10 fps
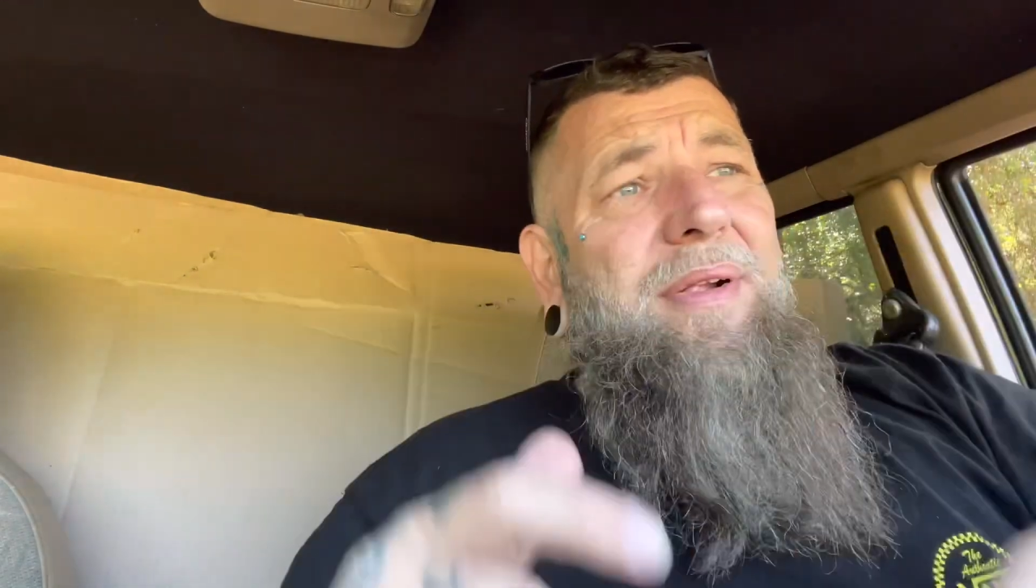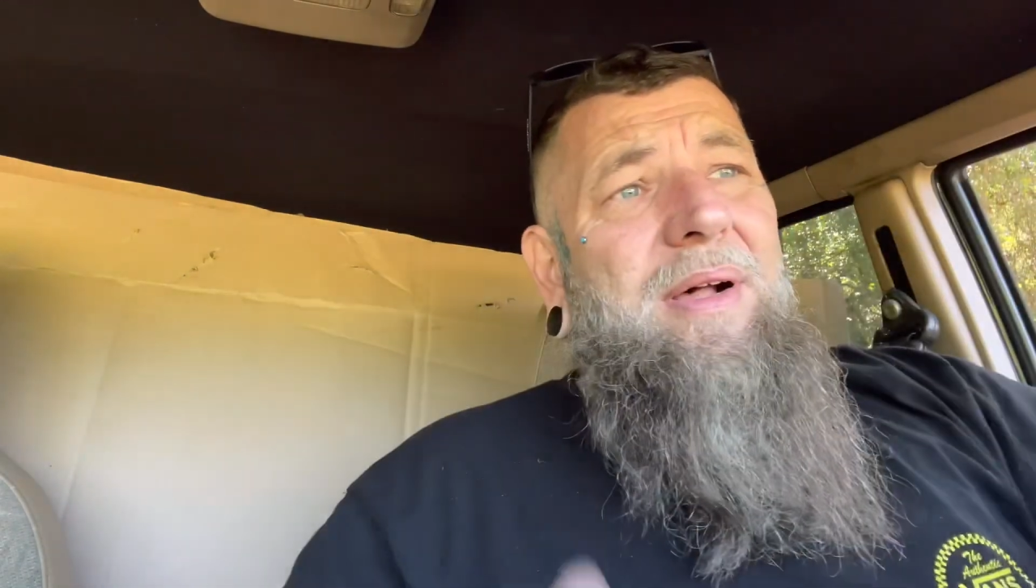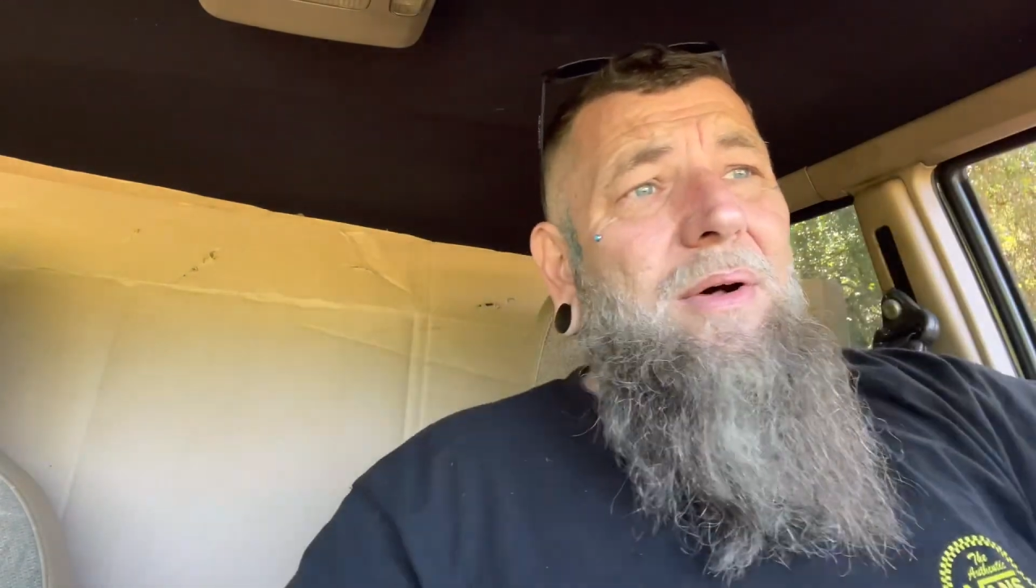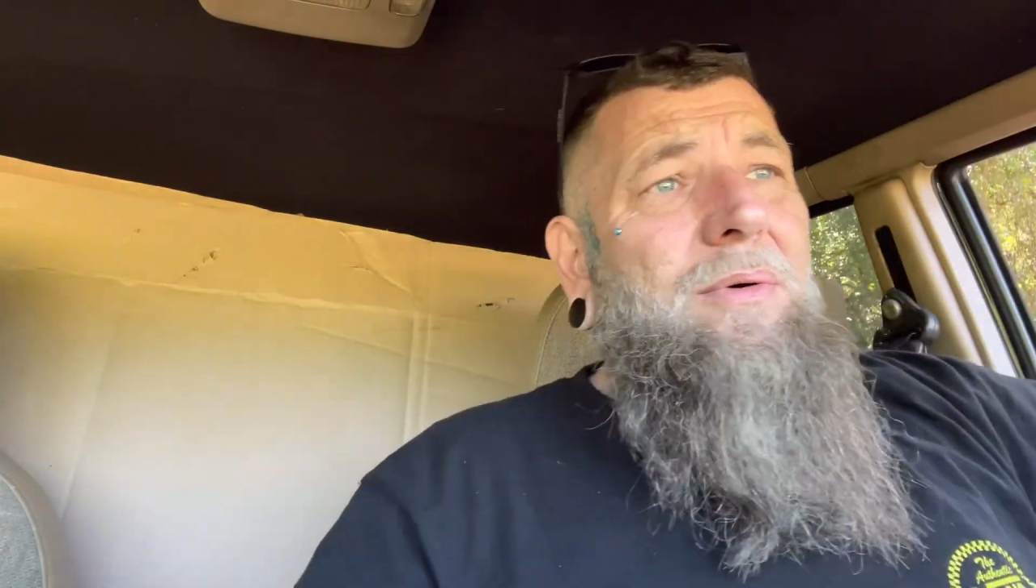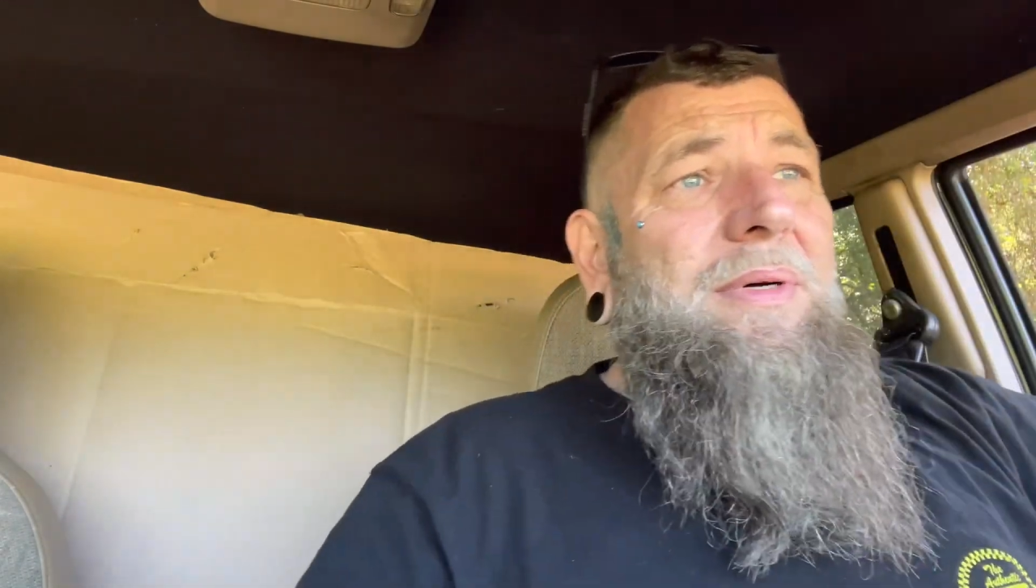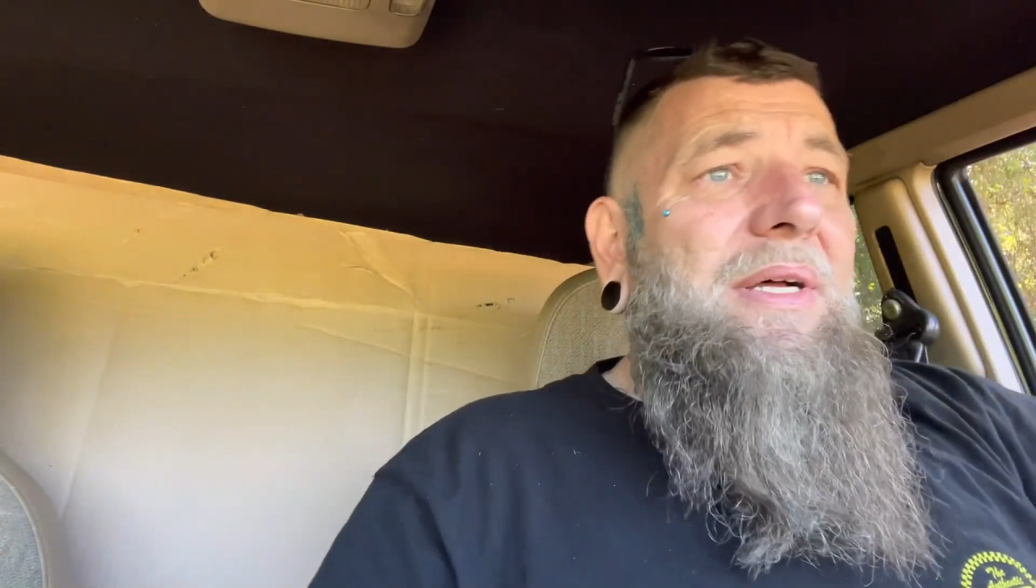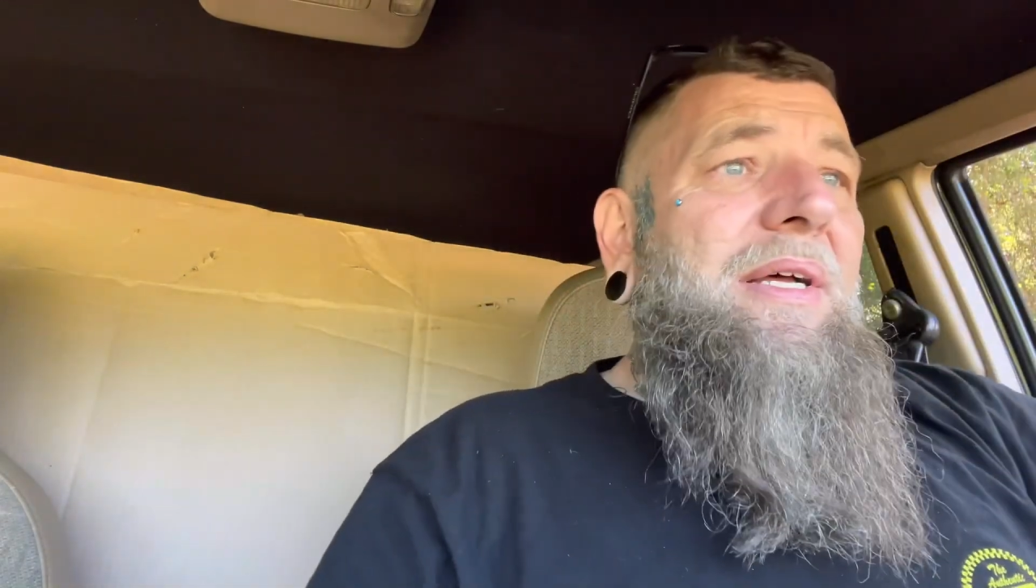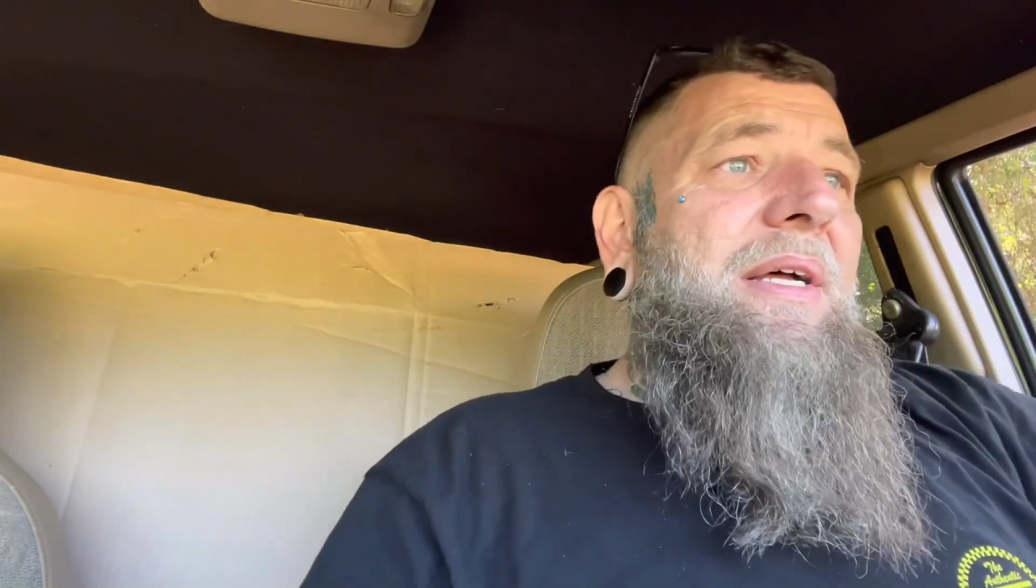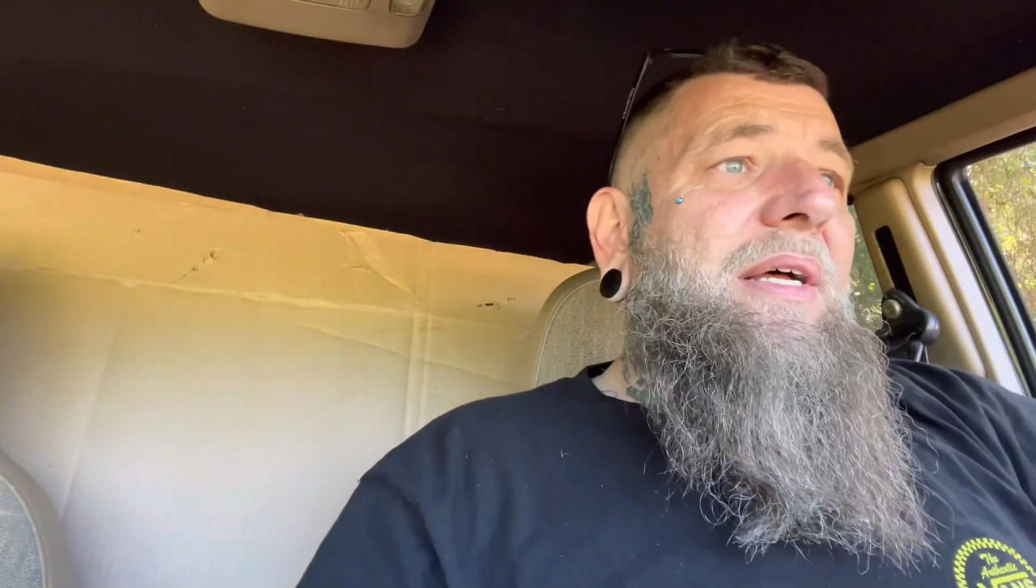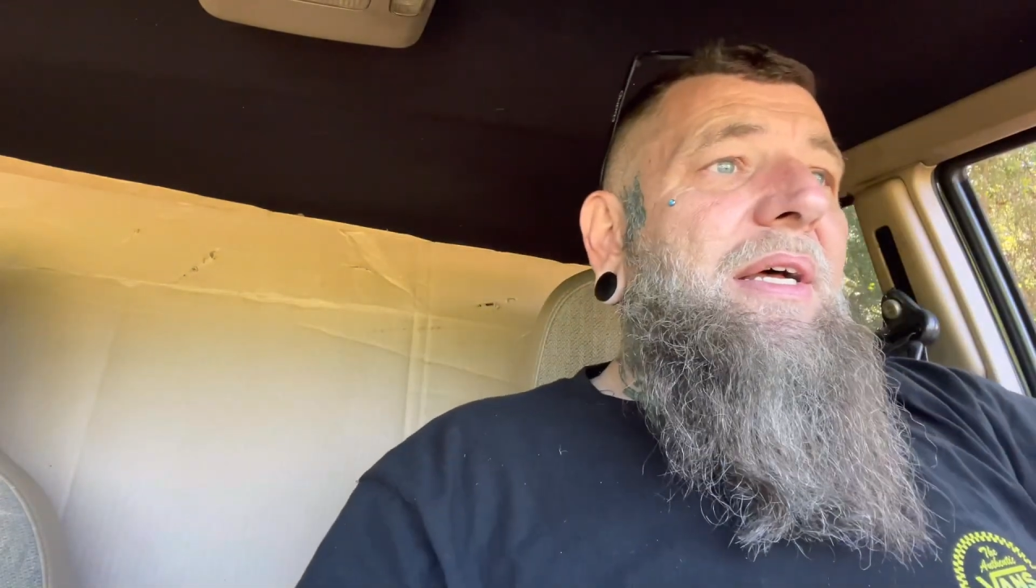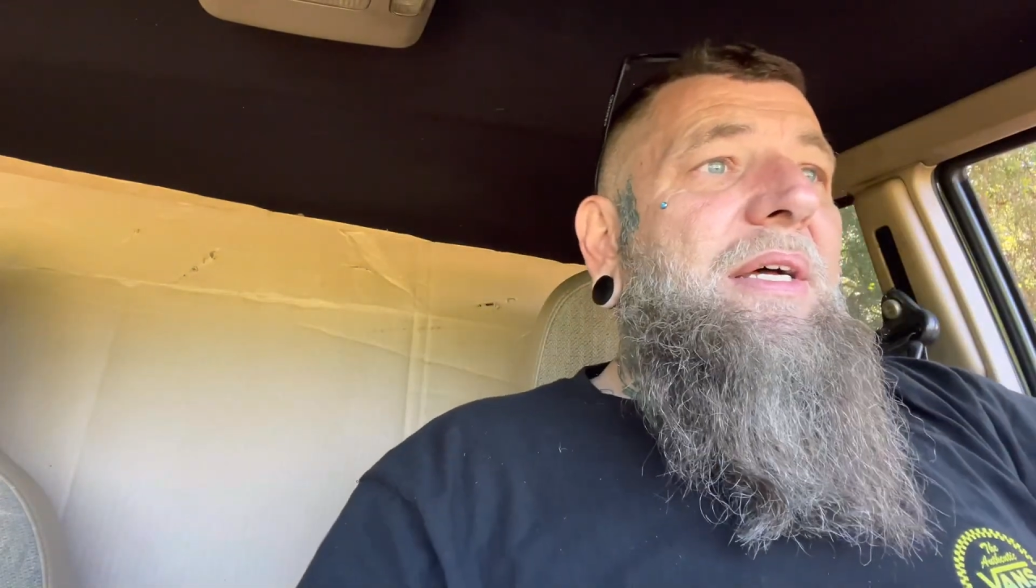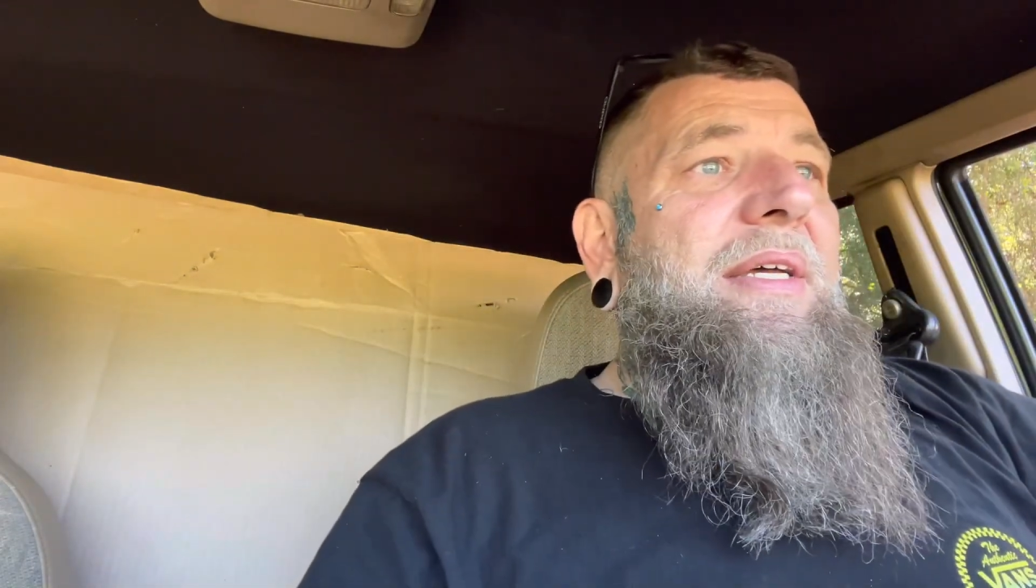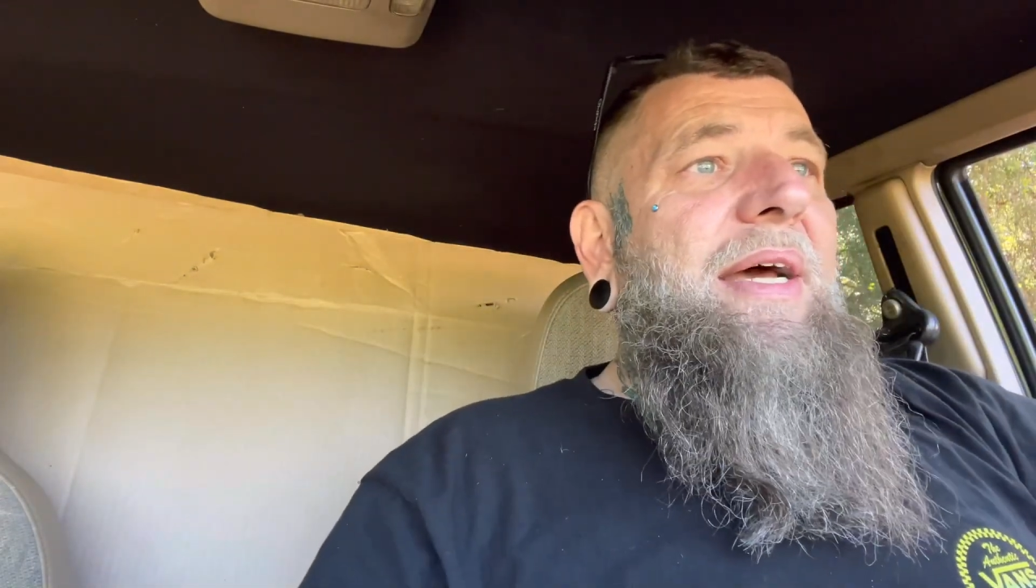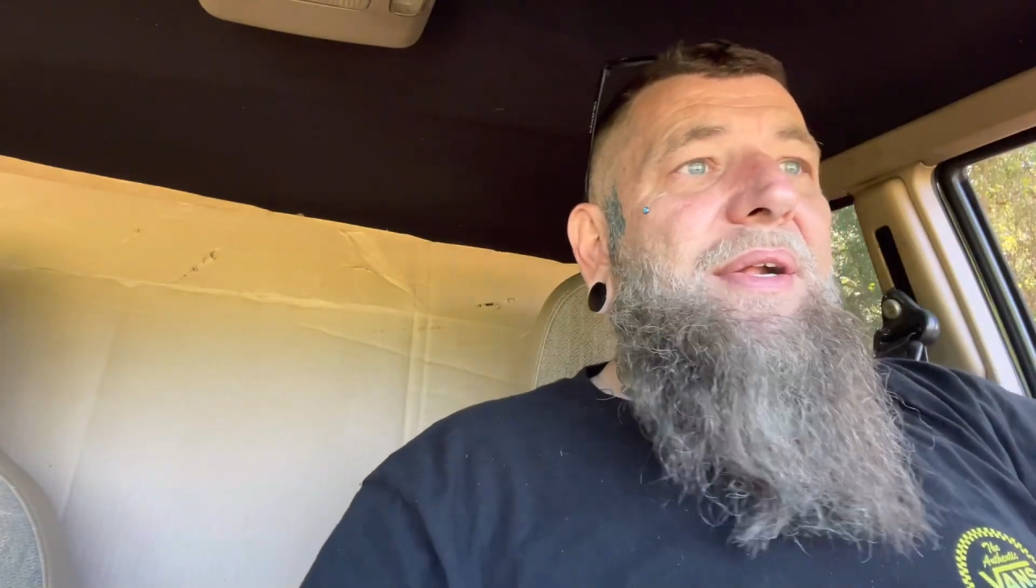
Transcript: so yeah